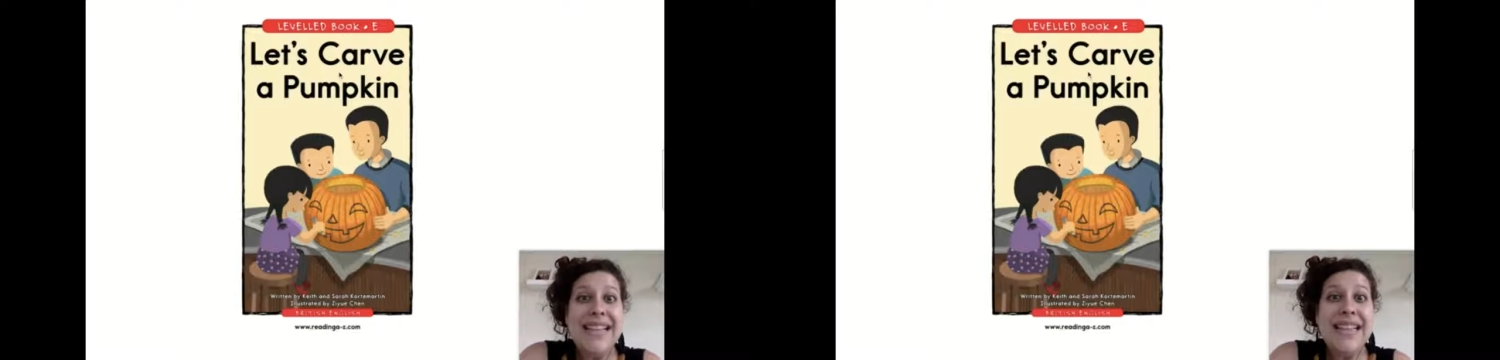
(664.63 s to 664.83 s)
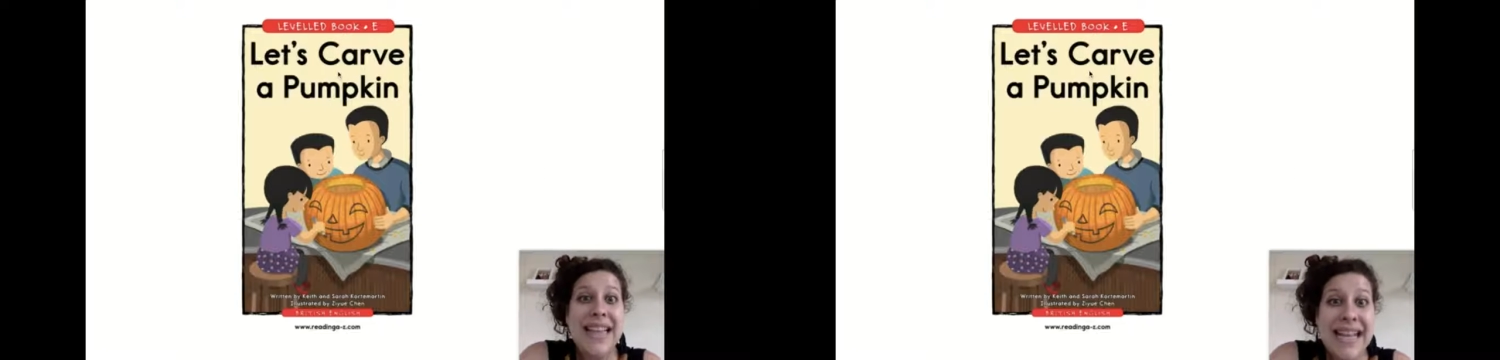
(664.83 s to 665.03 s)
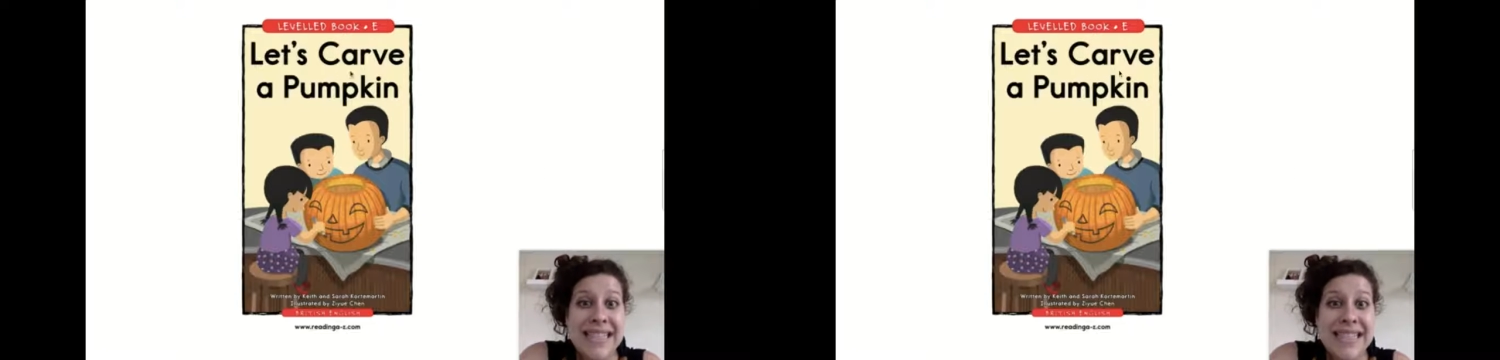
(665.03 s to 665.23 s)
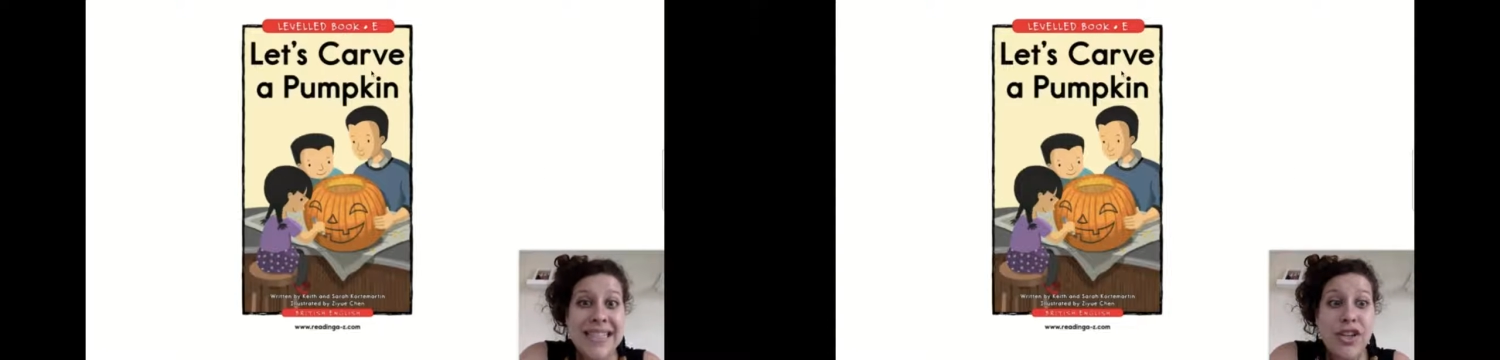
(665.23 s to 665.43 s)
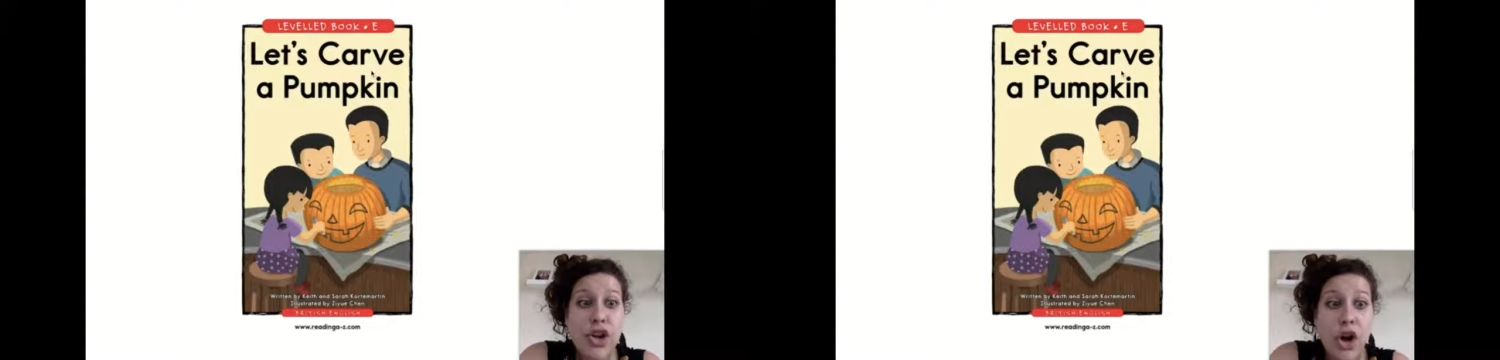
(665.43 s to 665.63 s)

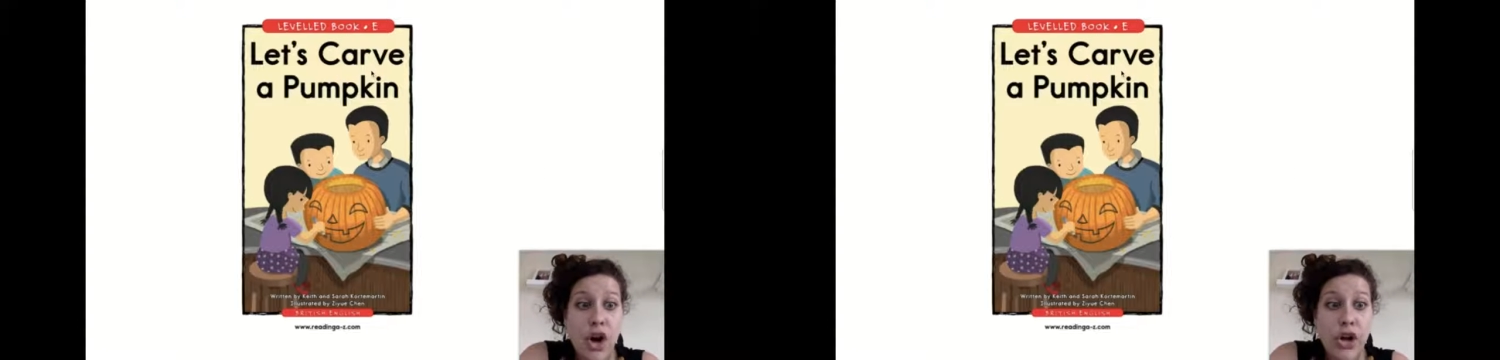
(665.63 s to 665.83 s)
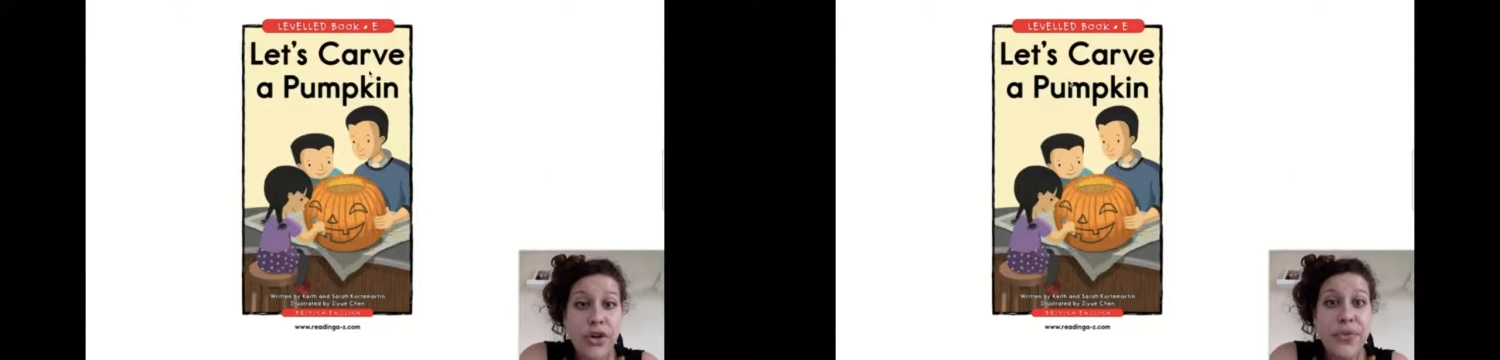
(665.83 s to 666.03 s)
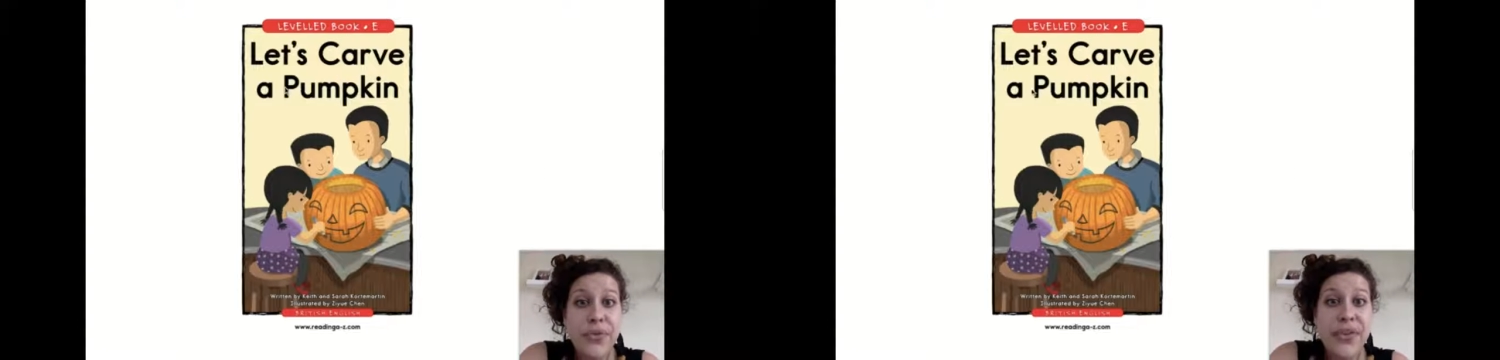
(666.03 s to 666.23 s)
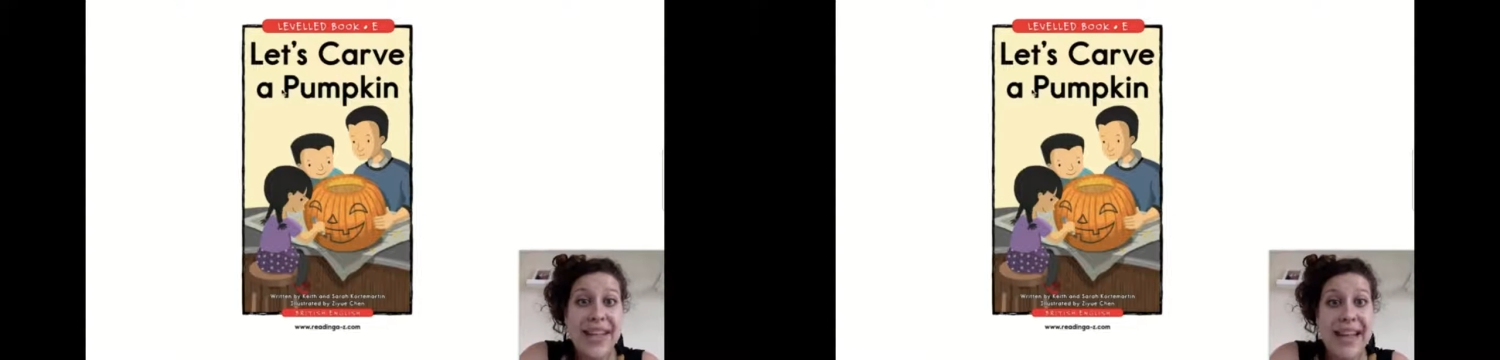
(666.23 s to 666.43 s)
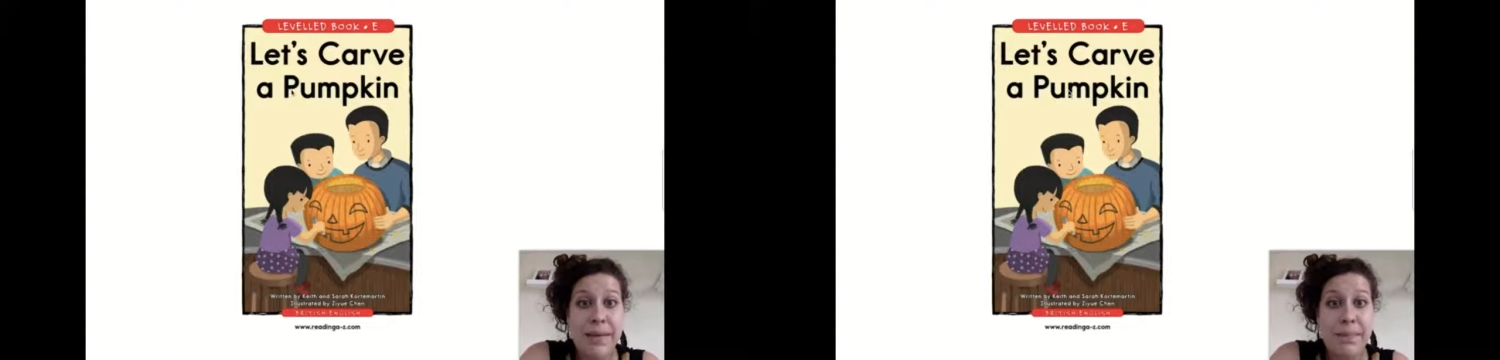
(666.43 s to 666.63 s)
Let's carve
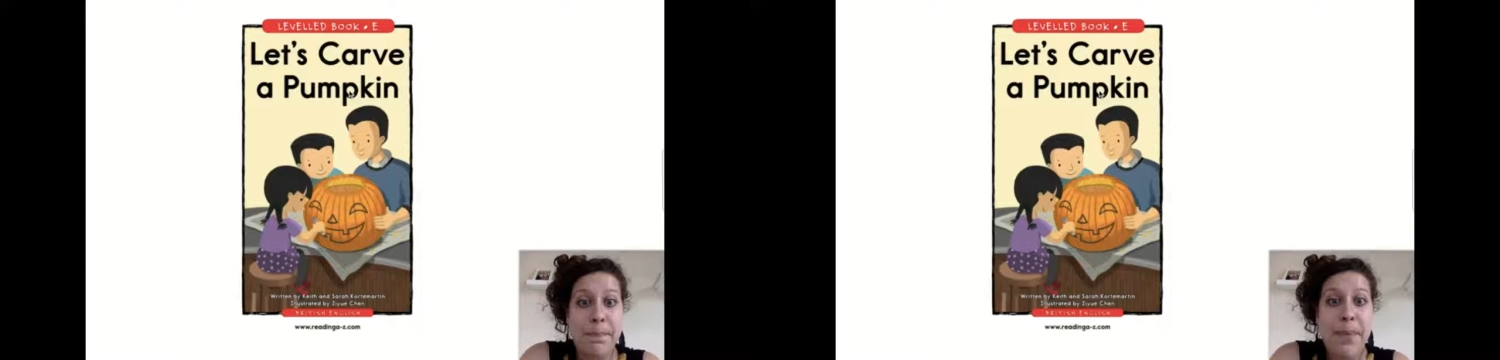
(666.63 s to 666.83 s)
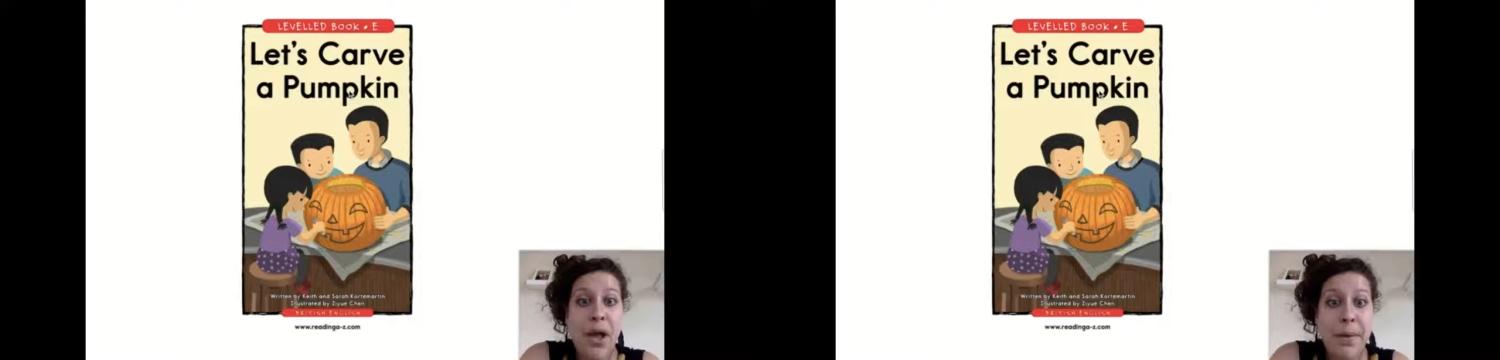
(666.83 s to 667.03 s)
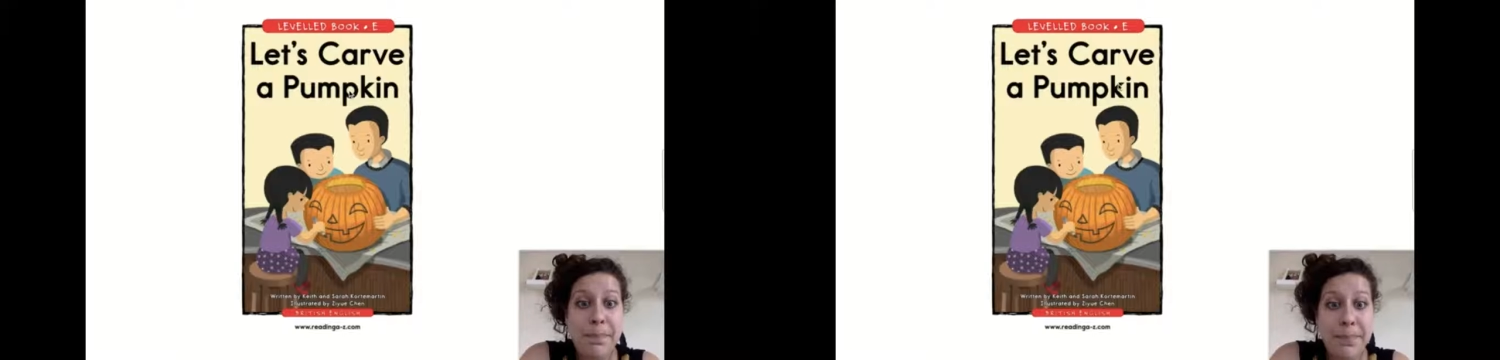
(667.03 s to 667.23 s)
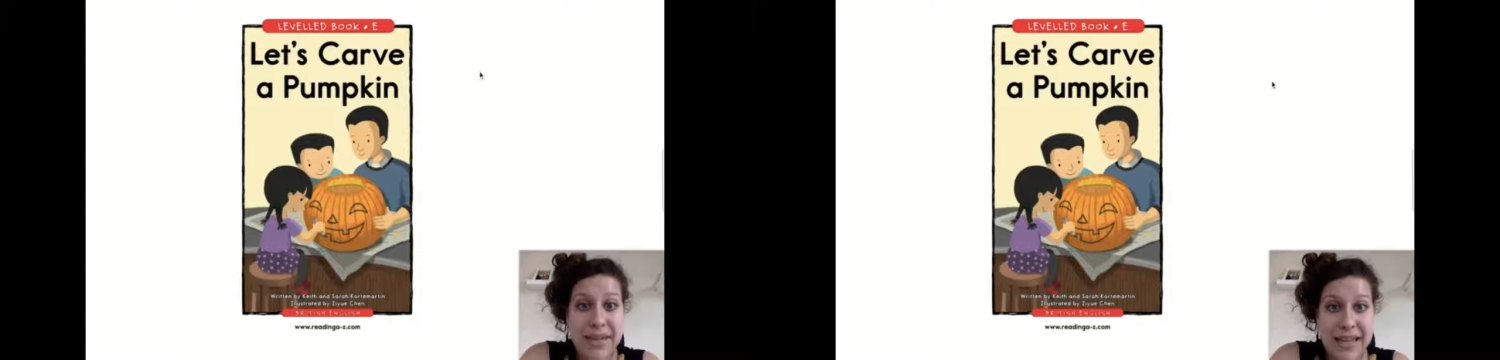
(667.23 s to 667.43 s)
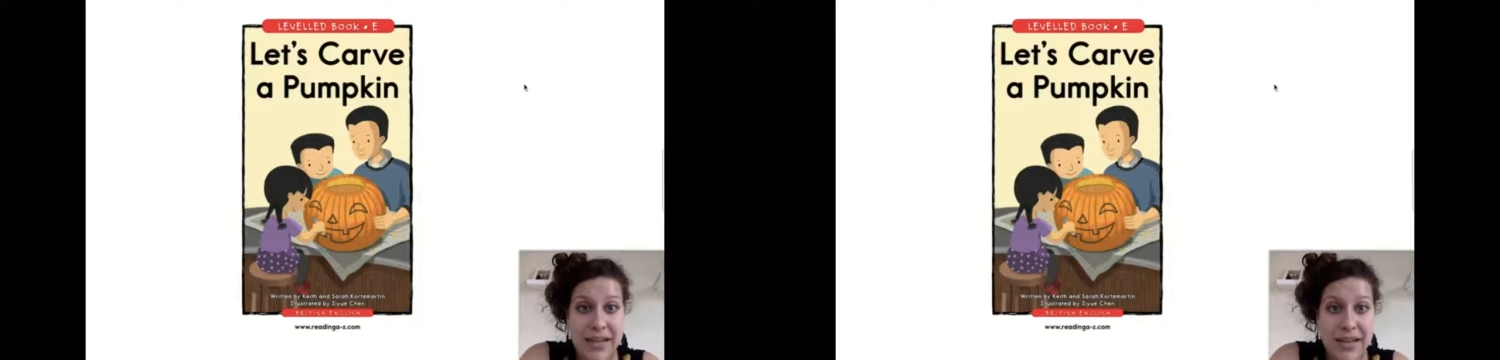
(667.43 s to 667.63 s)
a
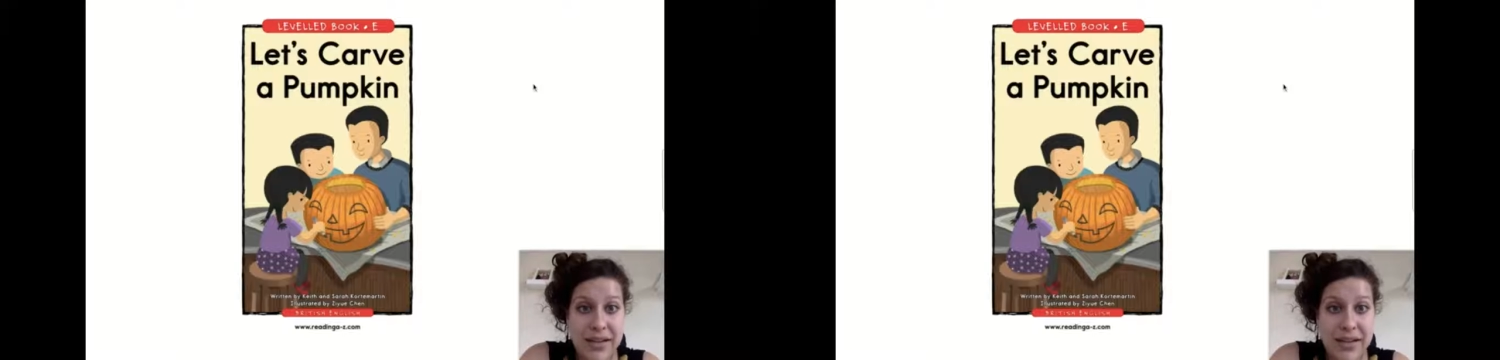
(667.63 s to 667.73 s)
pumpkin.